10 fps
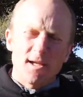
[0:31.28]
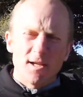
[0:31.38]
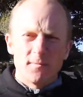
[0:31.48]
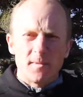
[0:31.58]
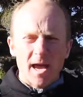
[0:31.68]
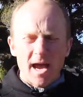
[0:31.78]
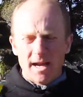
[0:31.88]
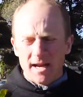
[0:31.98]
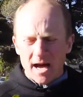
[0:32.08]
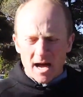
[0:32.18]
in them,
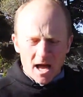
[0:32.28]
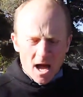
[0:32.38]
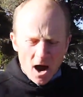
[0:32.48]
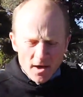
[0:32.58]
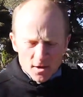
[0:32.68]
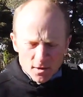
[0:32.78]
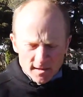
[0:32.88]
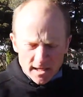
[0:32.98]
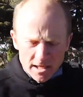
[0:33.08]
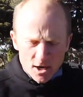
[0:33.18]
and I think because
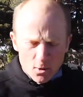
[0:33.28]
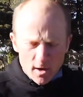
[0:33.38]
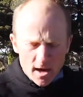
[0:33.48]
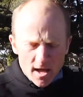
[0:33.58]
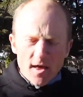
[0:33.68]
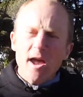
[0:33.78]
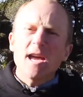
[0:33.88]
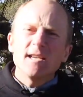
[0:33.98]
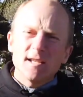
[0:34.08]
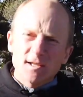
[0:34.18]
they're liquid, they're
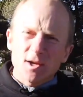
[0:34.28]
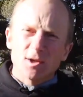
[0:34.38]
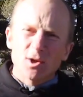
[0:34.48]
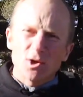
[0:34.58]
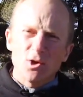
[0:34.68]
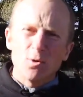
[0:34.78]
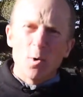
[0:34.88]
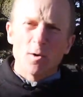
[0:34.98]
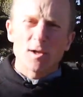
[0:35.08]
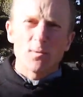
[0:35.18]
easy to consume
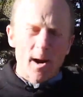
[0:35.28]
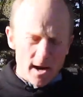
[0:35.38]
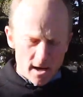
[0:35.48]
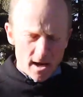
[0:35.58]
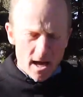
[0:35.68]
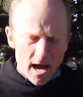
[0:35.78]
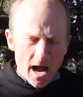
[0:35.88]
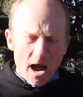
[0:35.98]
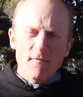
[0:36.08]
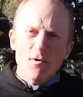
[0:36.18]
whilst you're running.
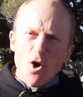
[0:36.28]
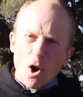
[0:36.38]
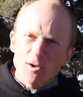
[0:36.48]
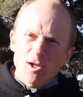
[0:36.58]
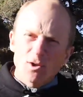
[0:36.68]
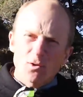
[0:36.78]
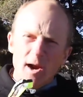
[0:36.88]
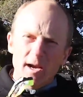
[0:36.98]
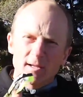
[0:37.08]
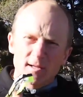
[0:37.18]
A very
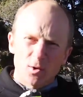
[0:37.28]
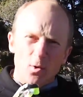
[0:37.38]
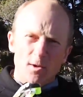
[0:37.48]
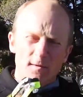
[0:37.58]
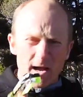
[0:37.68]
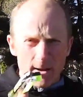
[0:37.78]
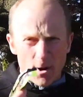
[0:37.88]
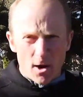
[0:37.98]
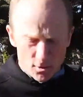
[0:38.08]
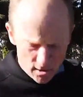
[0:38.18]
concentrated source of
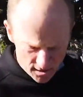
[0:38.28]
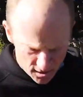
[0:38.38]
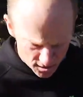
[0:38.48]
carbohydrates in